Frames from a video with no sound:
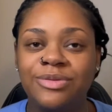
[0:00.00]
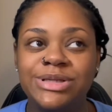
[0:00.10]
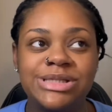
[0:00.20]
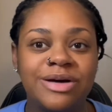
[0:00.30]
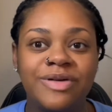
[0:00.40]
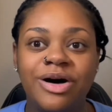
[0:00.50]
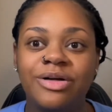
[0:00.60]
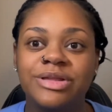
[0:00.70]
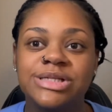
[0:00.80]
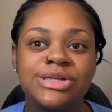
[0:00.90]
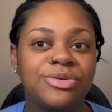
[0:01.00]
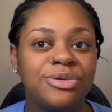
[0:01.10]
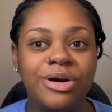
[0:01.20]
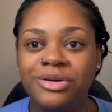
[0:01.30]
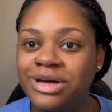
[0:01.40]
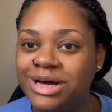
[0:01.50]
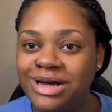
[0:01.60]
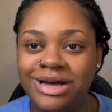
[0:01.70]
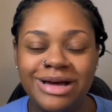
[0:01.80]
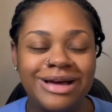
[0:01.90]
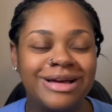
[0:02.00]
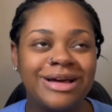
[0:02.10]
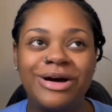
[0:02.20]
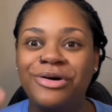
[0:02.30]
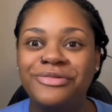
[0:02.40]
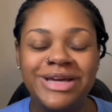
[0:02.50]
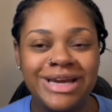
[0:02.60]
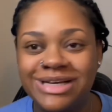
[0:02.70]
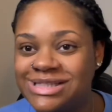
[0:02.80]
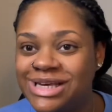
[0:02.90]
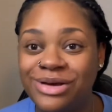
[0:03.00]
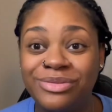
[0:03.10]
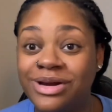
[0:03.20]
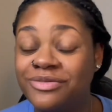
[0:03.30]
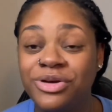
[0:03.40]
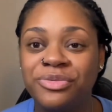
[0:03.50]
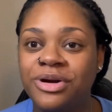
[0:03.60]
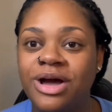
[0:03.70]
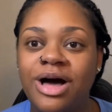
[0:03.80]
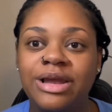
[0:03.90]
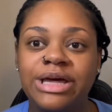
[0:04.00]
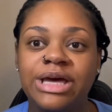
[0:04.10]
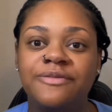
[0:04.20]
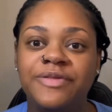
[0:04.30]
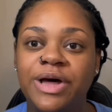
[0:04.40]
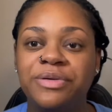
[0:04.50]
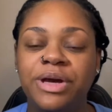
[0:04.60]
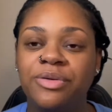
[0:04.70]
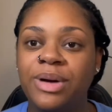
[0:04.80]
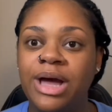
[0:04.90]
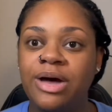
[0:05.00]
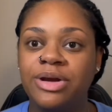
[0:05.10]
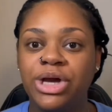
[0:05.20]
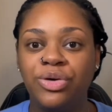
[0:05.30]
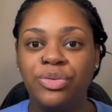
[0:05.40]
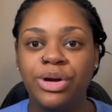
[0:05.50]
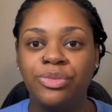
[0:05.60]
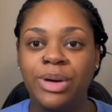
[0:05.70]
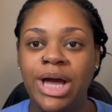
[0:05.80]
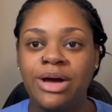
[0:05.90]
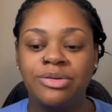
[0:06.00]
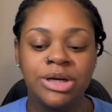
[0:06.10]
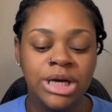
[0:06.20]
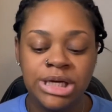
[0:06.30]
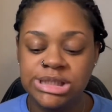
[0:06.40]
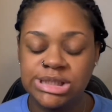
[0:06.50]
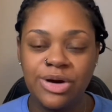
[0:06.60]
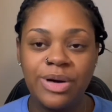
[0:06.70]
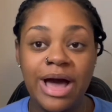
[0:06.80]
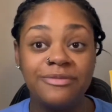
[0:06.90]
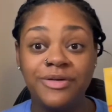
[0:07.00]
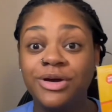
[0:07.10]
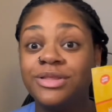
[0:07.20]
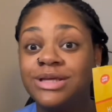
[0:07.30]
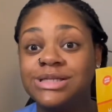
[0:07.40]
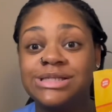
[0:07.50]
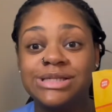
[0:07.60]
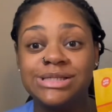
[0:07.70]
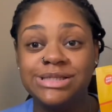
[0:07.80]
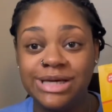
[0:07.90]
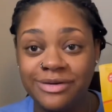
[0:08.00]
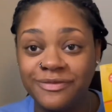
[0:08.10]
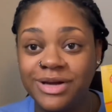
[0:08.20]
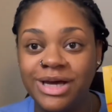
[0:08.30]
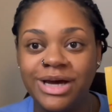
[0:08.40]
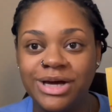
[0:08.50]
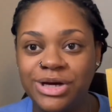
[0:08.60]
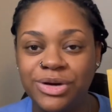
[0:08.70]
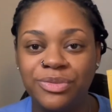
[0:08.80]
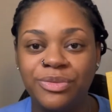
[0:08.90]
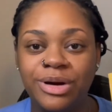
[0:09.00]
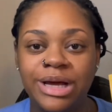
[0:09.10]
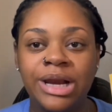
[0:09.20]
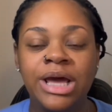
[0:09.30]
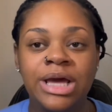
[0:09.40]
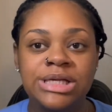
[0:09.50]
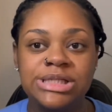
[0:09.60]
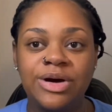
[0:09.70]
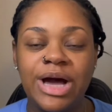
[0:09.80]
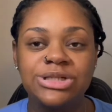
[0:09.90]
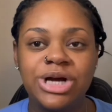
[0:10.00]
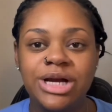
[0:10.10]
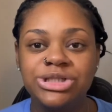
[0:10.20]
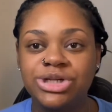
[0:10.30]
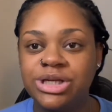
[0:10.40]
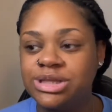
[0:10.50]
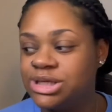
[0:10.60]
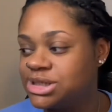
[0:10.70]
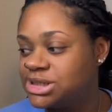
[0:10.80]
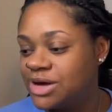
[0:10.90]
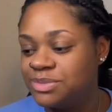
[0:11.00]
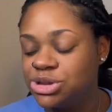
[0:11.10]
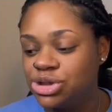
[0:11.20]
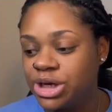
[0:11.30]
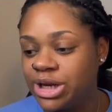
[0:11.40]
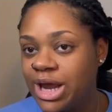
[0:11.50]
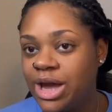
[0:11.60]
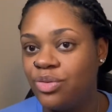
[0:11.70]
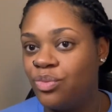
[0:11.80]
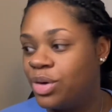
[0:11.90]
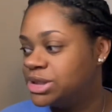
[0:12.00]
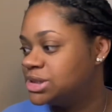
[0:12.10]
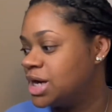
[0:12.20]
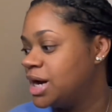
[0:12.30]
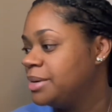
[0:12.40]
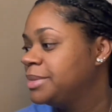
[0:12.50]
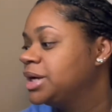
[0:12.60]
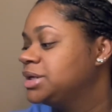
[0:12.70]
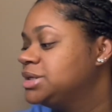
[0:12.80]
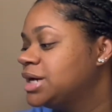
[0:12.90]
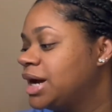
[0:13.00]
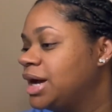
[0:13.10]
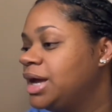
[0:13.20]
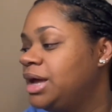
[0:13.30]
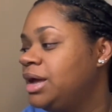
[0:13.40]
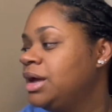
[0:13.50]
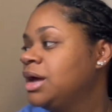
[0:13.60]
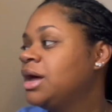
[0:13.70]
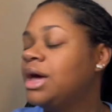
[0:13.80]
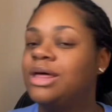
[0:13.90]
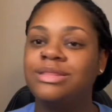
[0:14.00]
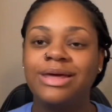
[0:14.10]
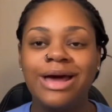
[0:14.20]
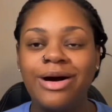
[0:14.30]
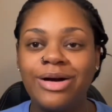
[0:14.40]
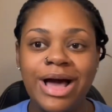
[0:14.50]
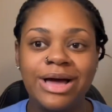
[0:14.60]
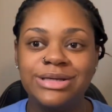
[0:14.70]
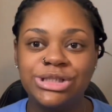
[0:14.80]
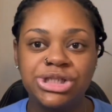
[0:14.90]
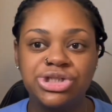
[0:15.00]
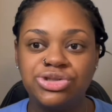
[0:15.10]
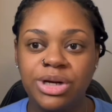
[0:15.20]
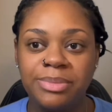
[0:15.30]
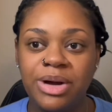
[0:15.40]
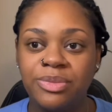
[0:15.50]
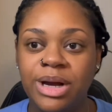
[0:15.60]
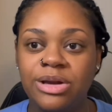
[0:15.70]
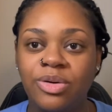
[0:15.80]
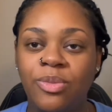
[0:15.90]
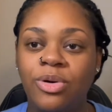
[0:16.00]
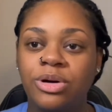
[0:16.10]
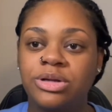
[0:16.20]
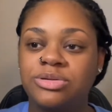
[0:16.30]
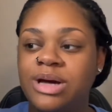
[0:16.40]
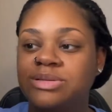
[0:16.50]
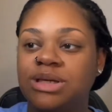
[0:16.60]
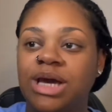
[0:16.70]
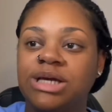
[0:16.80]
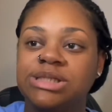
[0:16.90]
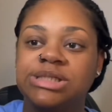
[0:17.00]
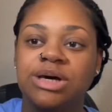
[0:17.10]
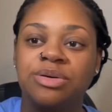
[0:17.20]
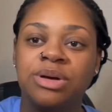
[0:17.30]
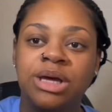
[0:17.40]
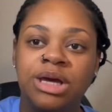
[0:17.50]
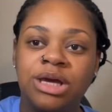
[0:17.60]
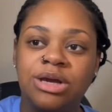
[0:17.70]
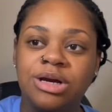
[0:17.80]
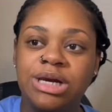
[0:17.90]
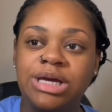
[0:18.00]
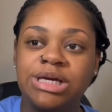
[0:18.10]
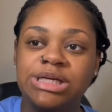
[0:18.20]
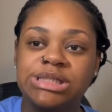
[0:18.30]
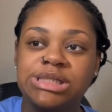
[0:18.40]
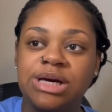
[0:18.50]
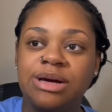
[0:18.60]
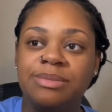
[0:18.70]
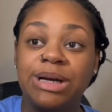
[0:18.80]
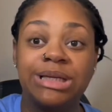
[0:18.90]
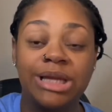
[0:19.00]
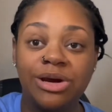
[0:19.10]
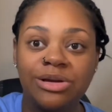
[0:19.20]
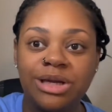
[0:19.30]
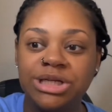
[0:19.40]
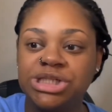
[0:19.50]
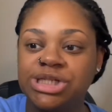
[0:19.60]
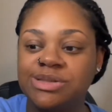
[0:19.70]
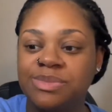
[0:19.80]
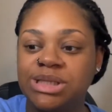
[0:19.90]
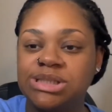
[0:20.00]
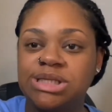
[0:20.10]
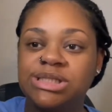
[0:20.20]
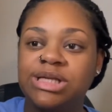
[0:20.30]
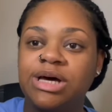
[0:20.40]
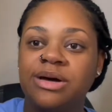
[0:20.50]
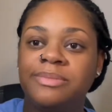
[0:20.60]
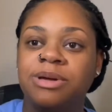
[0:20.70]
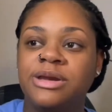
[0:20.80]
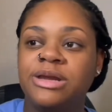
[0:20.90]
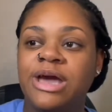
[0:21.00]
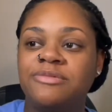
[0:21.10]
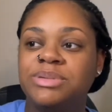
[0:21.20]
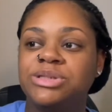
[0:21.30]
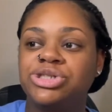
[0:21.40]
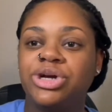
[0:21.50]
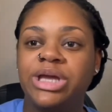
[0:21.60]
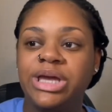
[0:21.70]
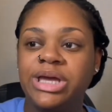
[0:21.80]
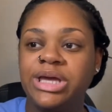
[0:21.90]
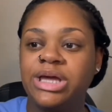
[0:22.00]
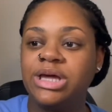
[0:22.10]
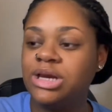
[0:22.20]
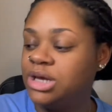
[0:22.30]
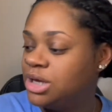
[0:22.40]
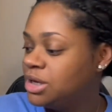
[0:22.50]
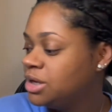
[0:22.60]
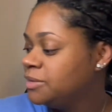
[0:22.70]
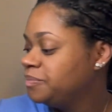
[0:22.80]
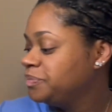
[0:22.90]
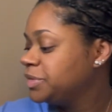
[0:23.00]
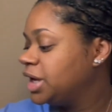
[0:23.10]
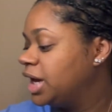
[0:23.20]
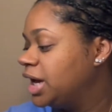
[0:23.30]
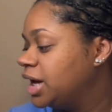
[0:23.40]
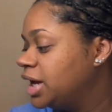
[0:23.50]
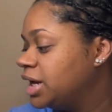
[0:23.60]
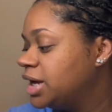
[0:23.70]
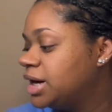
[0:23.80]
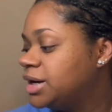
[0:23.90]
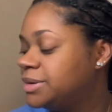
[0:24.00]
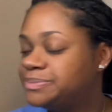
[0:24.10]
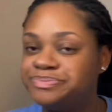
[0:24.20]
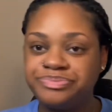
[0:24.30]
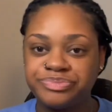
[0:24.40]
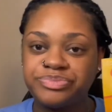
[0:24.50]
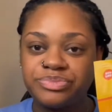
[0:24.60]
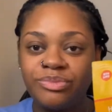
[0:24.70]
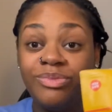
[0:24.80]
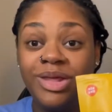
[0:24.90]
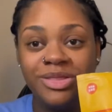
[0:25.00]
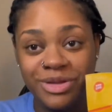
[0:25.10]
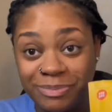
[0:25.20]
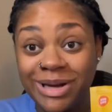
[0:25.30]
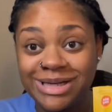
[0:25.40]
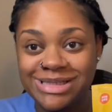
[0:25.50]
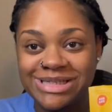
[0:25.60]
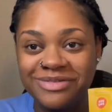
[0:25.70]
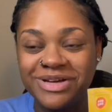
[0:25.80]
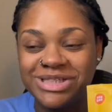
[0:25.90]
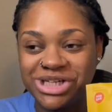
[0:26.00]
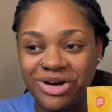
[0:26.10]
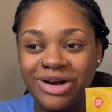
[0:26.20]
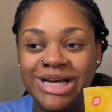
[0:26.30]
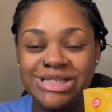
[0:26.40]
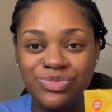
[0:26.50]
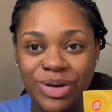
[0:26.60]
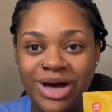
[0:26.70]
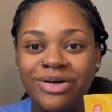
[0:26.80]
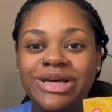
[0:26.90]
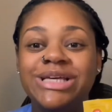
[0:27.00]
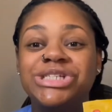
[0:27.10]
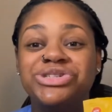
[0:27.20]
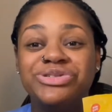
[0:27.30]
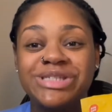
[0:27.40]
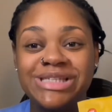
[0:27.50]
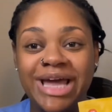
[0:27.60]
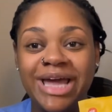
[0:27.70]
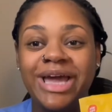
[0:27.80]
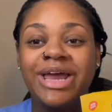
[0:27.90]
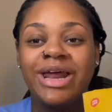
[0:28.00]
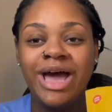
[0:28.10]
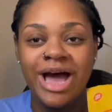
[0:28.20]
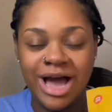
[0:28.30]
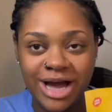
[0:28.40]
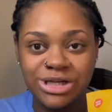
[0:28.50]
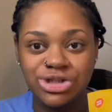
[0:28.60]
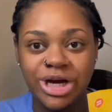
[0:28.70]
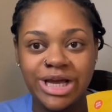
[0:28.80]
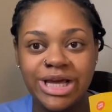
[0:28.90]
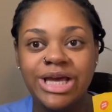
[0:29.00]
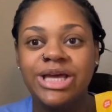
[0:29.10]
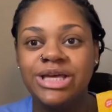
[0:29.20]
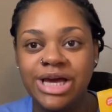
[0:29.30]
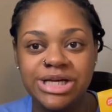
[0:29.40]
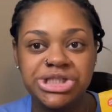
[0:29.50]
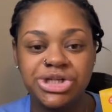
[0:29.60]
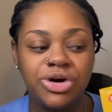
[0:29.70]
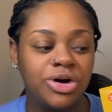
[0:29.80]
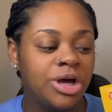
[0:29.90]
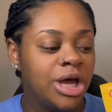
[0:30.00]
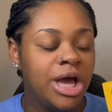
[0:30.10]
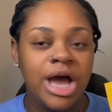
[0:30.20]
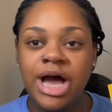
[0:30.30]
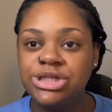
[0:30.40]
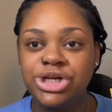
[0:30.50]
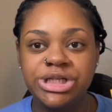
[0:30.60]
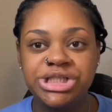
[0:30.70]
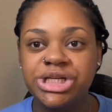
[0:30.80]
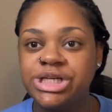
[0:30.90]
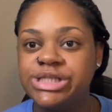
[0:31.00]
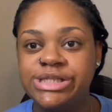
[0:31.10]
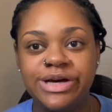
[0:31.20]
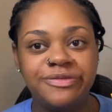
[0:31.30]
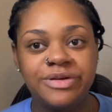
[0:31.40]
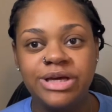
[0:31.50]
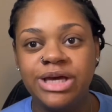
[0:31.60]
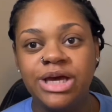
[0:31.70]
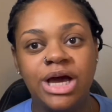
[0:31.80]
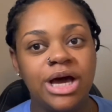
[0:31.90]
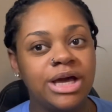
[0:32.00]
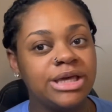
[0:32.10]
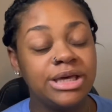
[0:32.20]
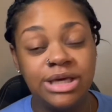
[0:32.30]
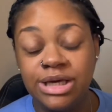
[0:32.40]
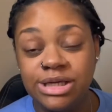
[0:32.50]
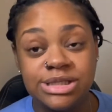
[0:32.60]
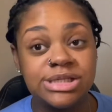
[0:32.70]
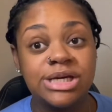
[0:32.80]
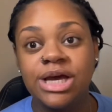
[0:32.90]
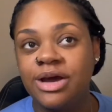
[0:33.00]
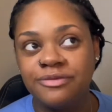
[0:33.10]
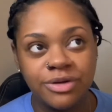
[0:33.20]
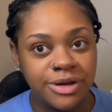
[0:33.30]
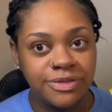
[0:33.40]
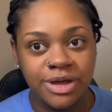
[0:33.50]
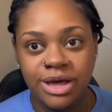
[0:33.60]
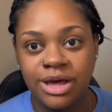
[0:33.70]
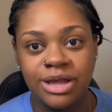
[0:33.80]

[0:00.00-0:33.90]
We still have all this corona, COVID nineteen, whatever you want to call it, floating around and going around. So I figured this is definitely a good one. So I try to drink this. I've been drinking like one time a day, and then I'll kind of just drink my regular water throughout the day. So here it is. Um, I literally just mixed this up and have been drinking it. And um, the plus of it, y'all, as well, is you staying hydrated. Yes, y'all, hydration is definitely a key to everything.